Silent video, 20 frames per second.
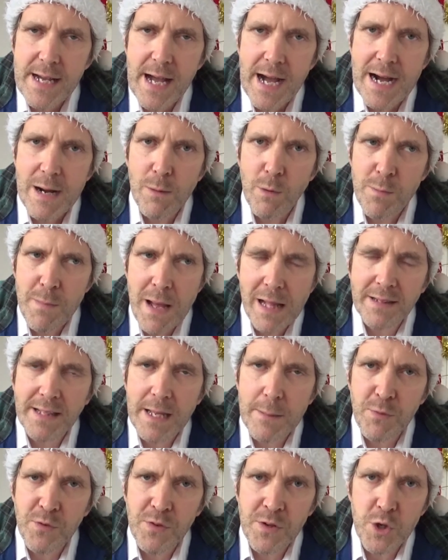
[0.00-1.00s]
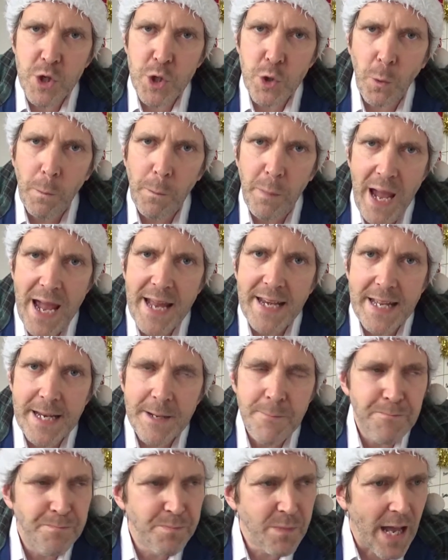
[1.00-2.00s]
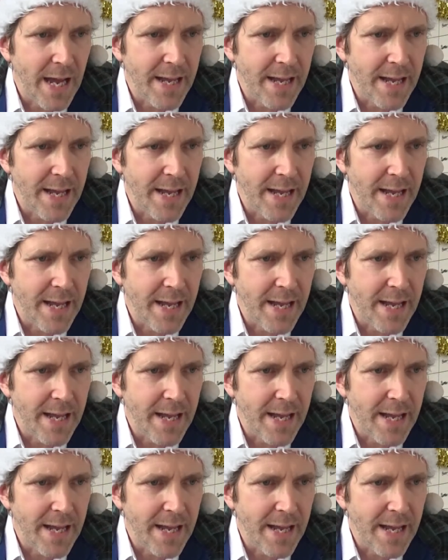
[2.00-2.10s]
with Mel Gibson and Sean Penn in,